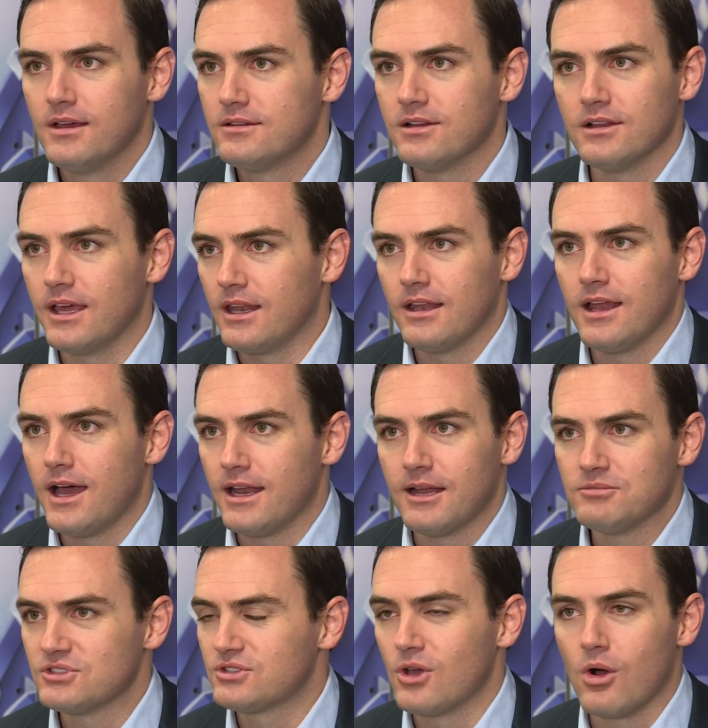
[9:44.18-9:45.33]
to late at night, I'm
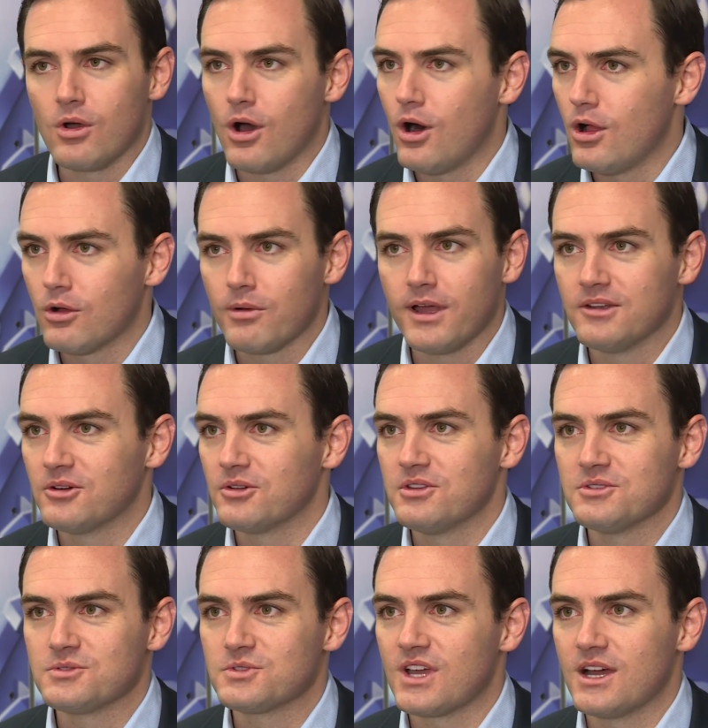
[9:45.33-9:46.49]
just going all around
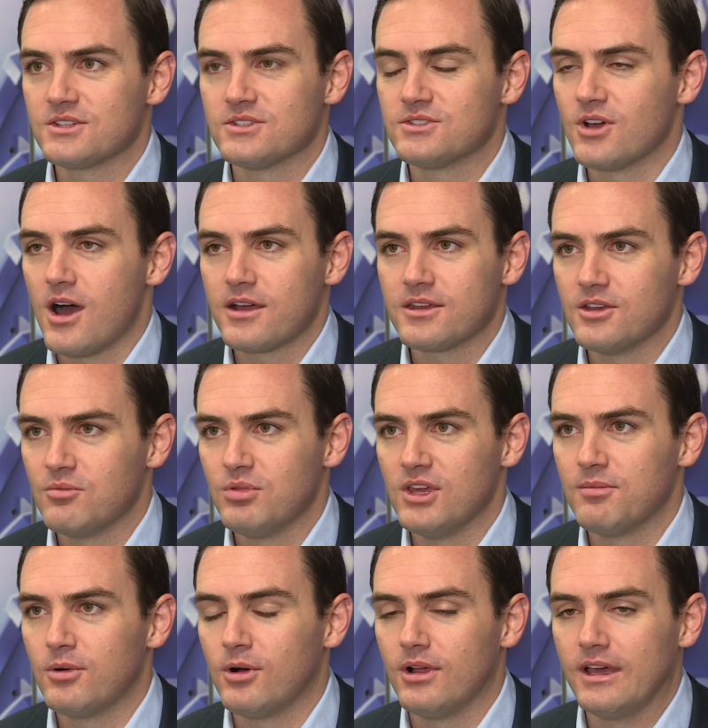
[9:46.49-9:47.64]
Northeast Wisconsin talking to
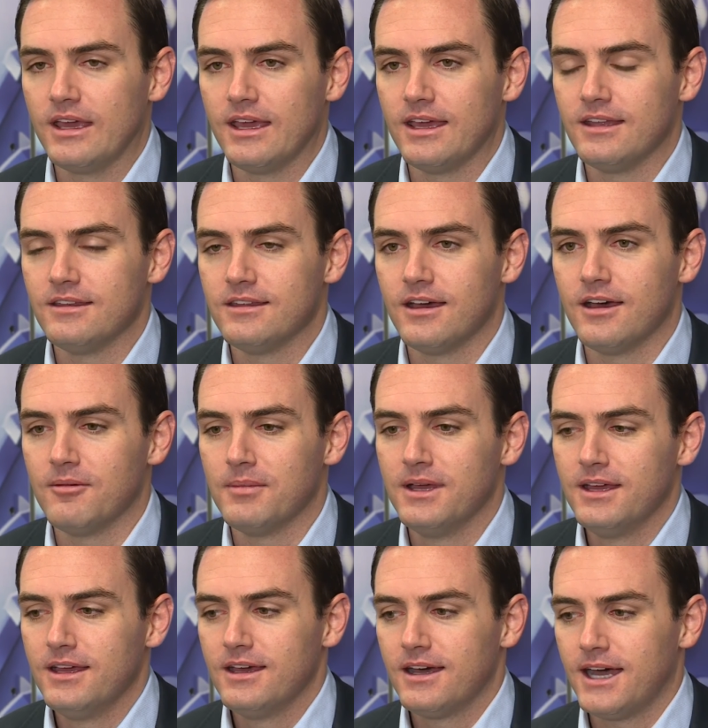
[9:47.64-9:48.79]
people, and
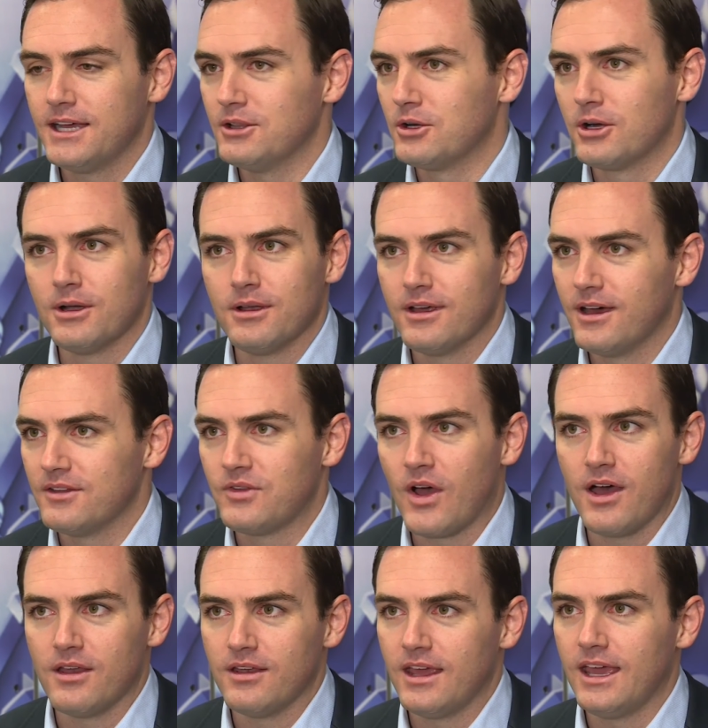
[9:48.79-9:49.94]
I learn a
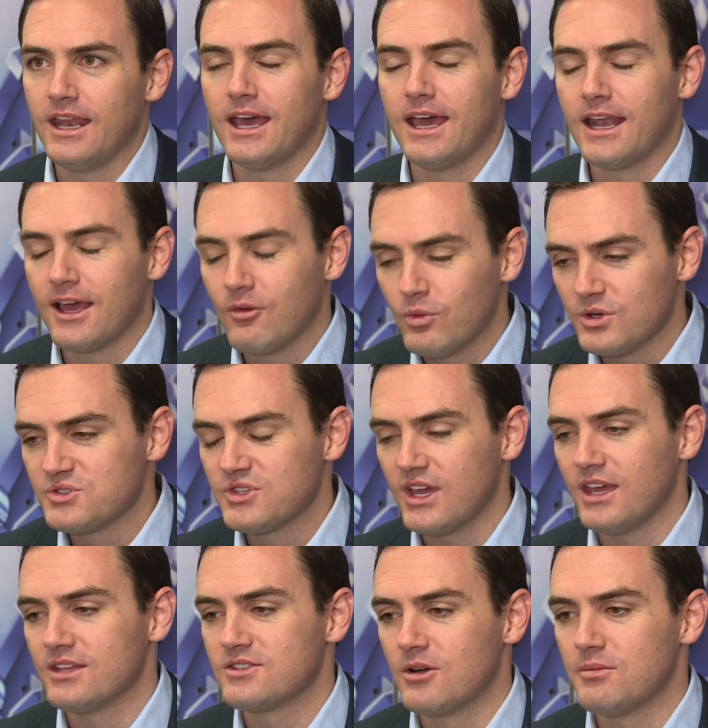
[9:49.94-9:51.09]
ton. And I will say
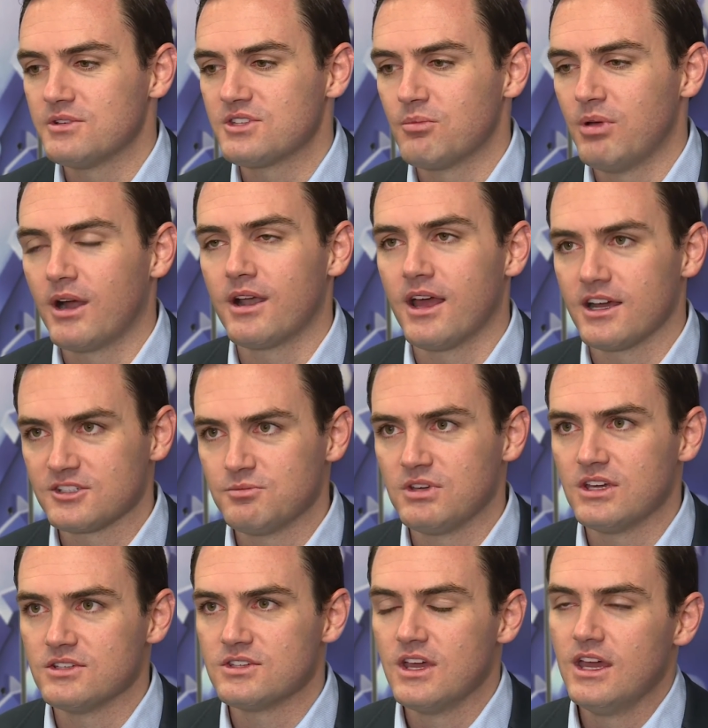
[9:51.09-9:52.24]
it's almost a paradox
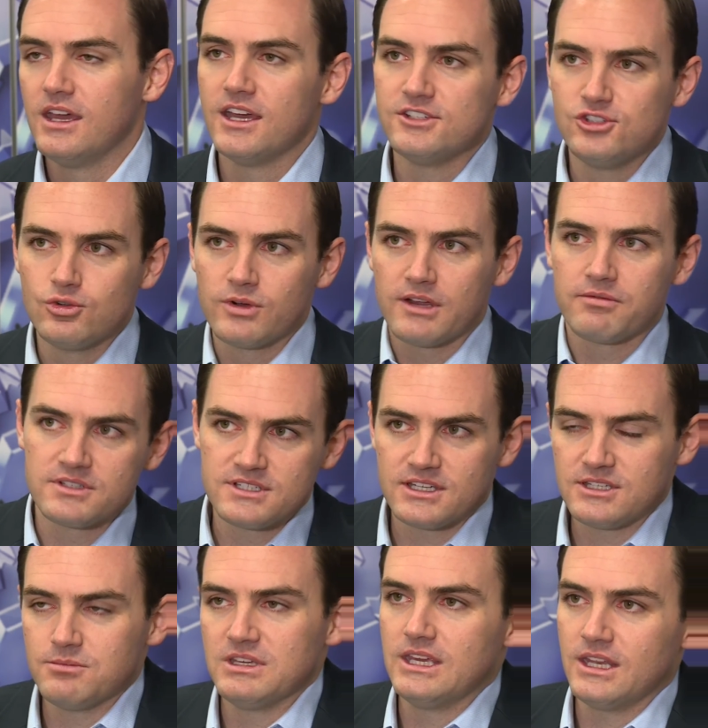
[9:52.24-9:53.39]
because, as you referenced at
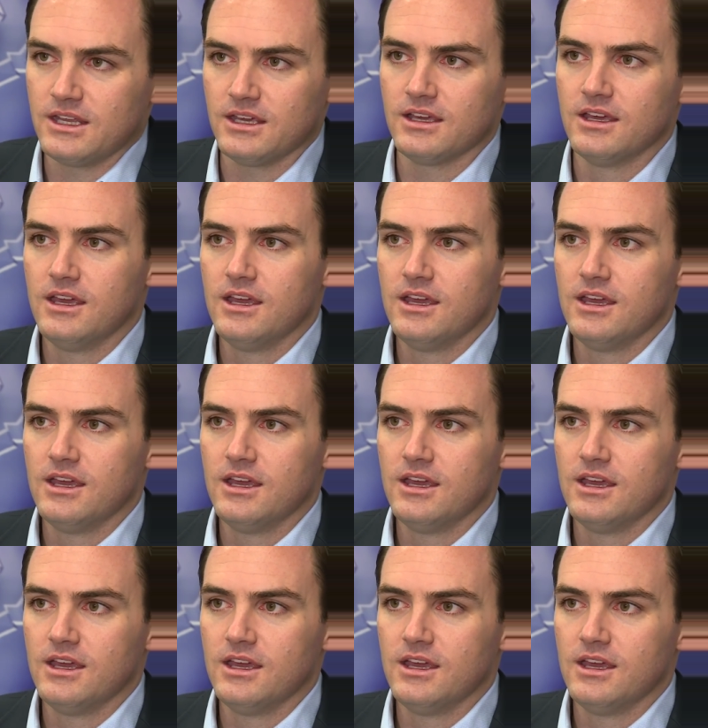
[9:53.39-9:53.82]
the beginning,